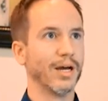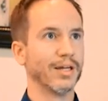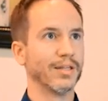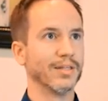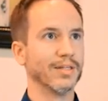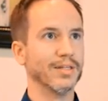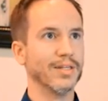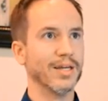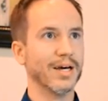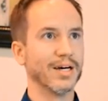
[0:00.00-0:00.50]

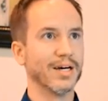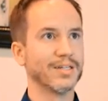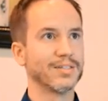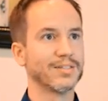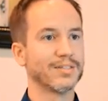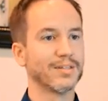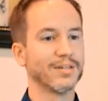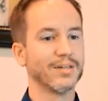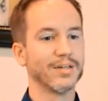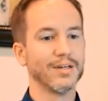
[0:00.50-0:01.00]
at the
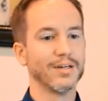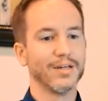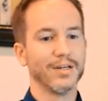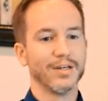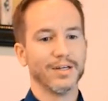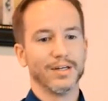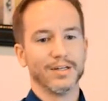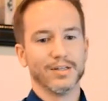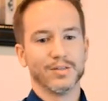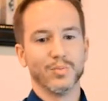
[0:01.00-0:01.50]
desk.
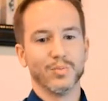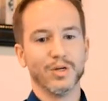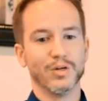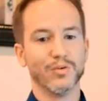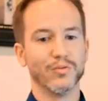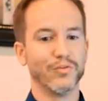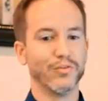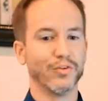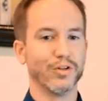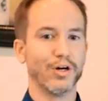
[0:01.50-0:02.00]
It's
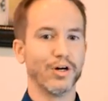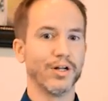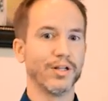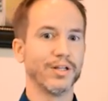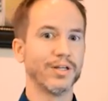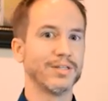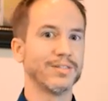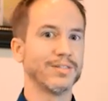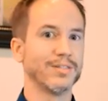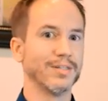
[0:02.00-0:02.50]
been
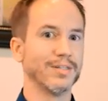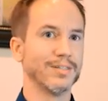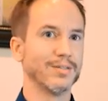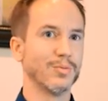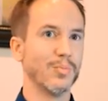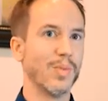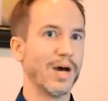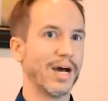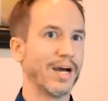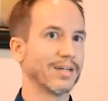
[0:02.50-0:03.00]
flawless.
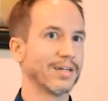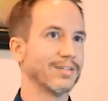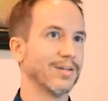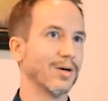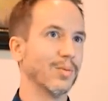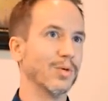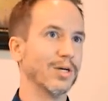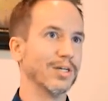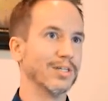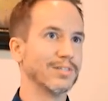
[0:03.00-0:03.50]
It's backed
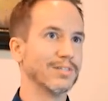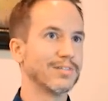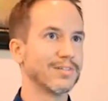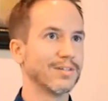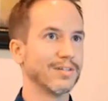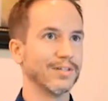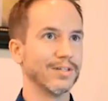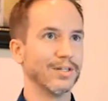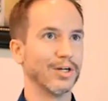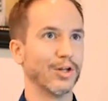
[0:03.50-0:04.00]
up
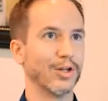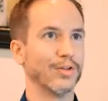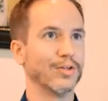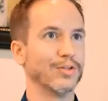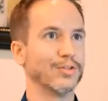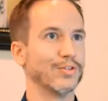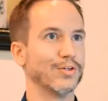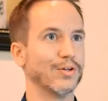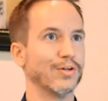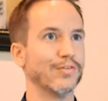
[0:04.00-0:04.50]
instantly on
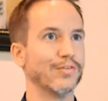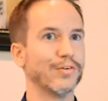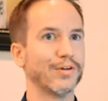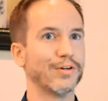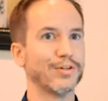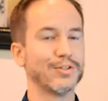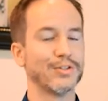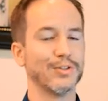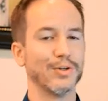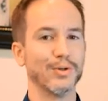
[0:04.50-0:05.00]
the
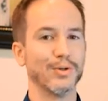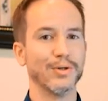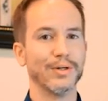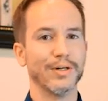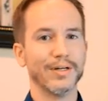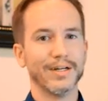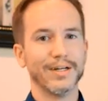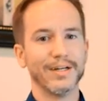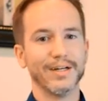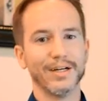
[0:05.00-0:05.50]
server, so
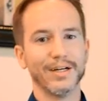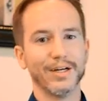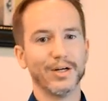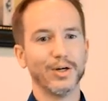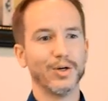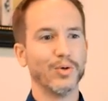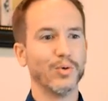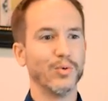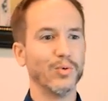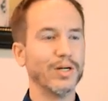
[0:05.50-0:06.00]

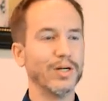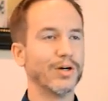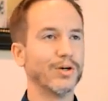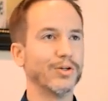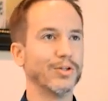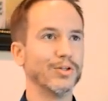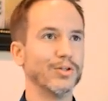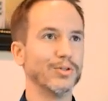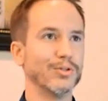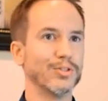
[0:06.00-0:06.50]
we
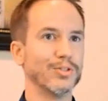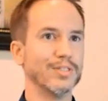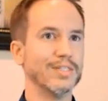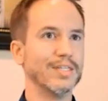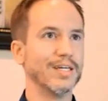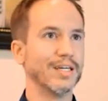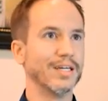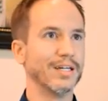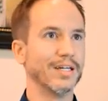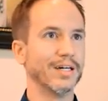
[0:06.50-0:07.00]
don't lose
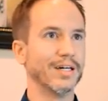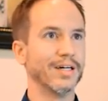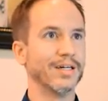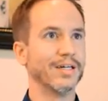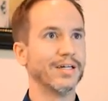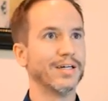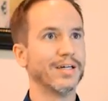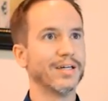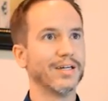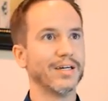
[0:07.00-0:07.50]
data
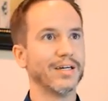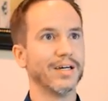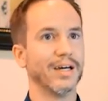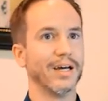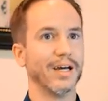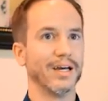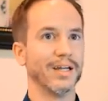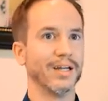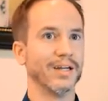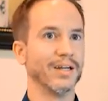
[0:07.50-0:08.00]

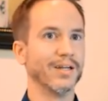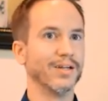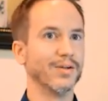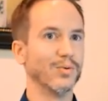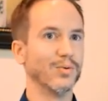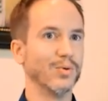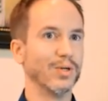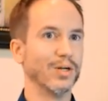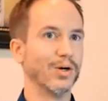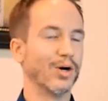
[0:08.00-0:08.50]
and
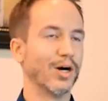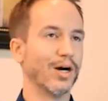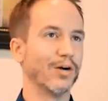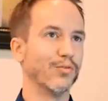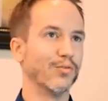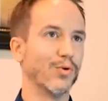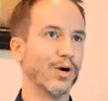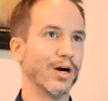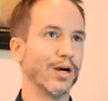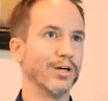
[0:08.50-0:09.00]
we don't
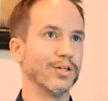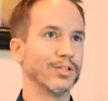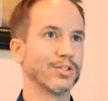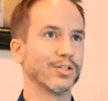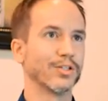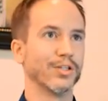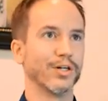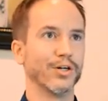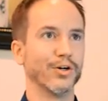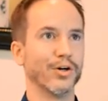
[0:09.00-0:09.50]
have wires
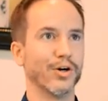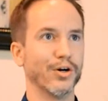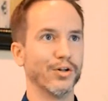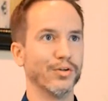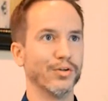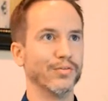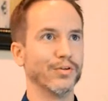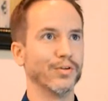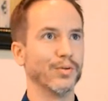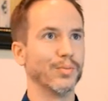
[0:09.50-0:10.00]
cluttered all
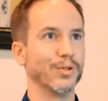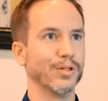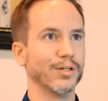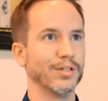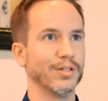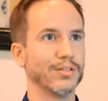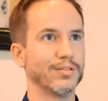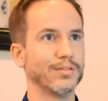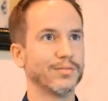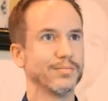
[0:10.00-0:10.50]
over the
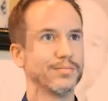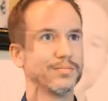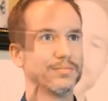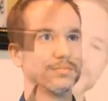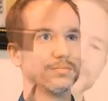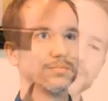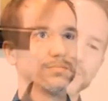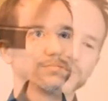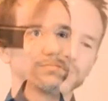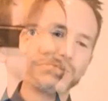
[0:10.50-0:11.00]

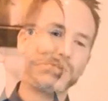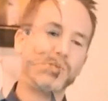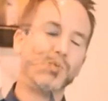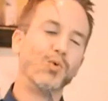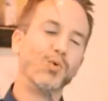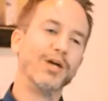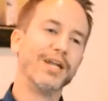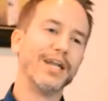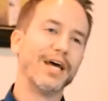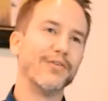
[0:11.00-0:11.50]

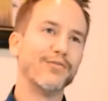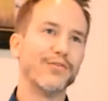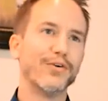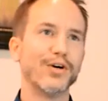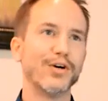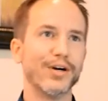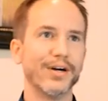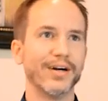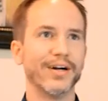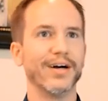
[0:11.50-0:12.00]
place.
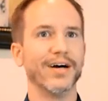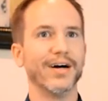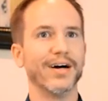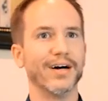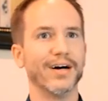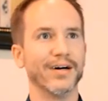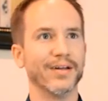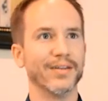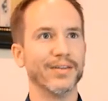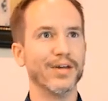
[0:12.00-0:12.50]
Whenever
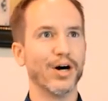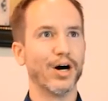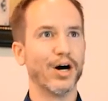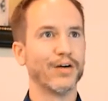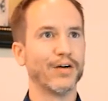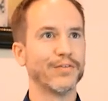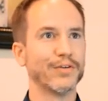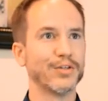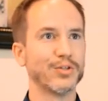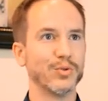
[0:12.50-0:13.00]
the
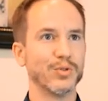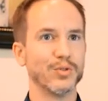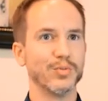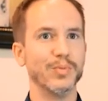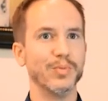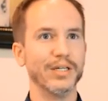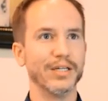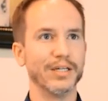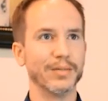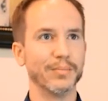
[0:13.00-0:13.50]
office was
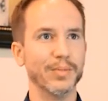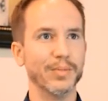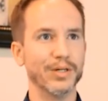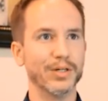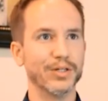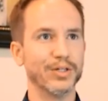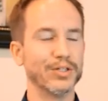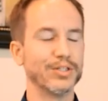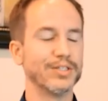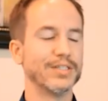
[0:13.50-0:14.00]
being
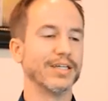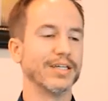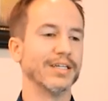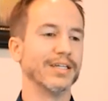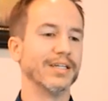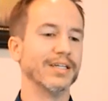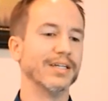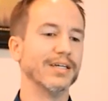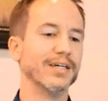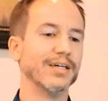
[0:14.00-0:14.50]
built
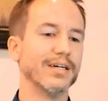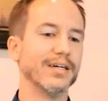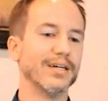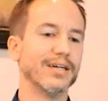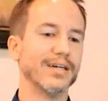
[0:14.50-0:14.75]
and